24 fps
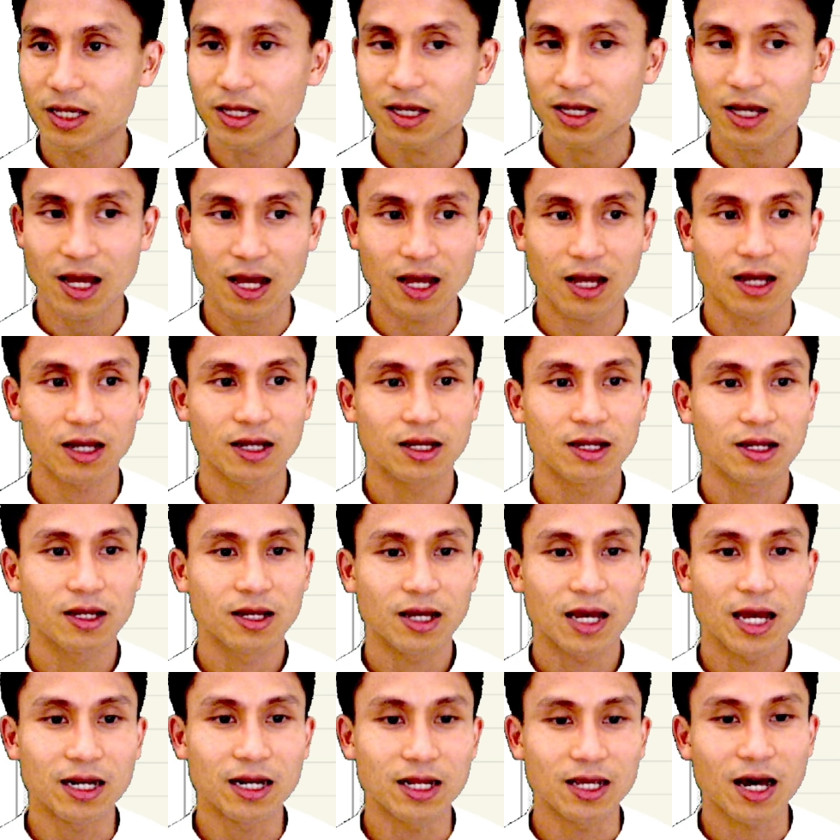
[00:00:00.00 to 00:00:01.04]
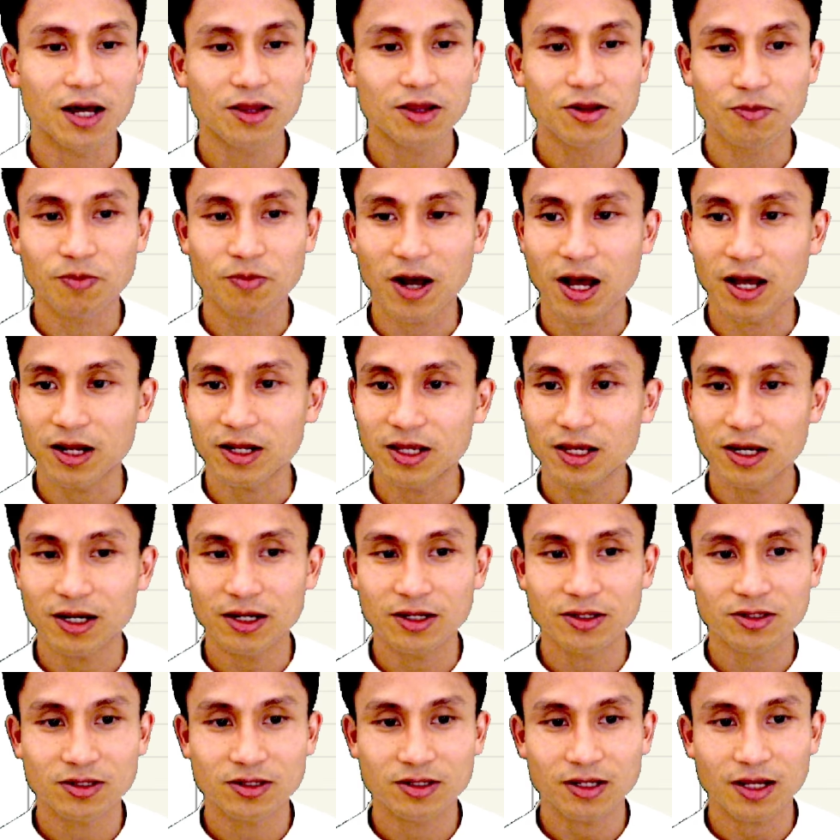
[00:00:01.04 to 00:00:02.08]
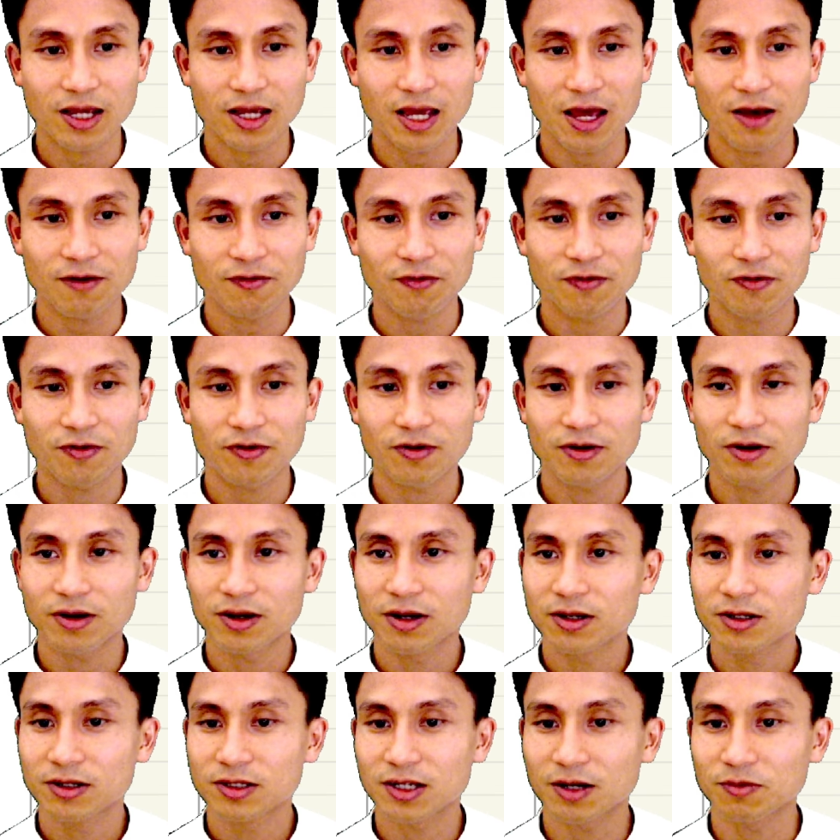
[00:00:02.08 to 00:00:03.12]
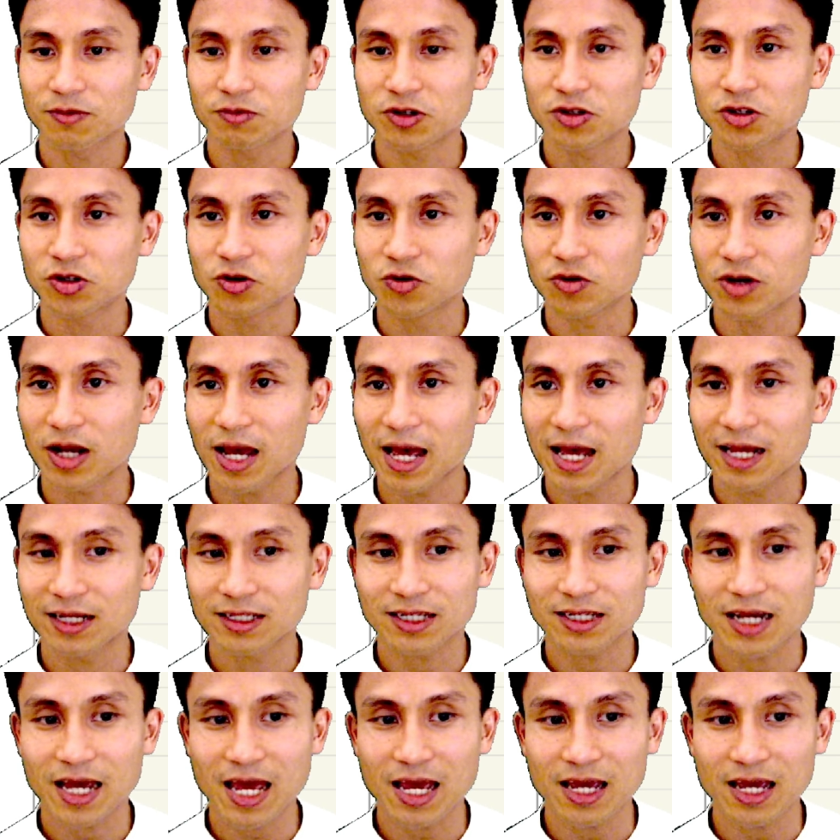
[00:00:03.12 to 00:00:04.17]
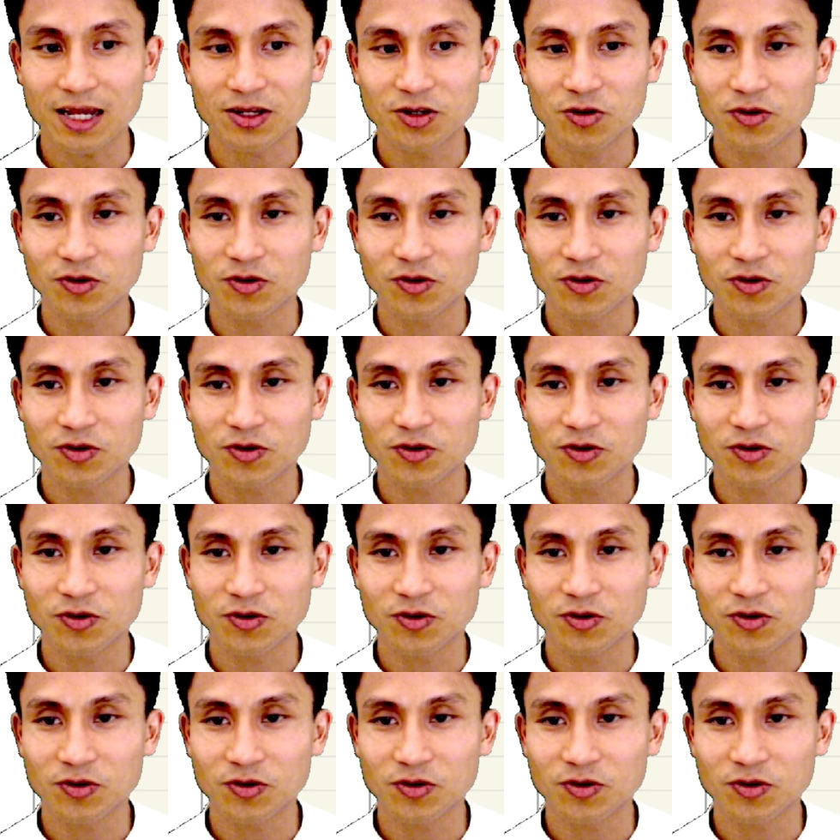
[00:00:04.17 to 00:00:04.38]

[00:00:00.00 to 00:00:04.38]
And the other part here is f, substitute as 8.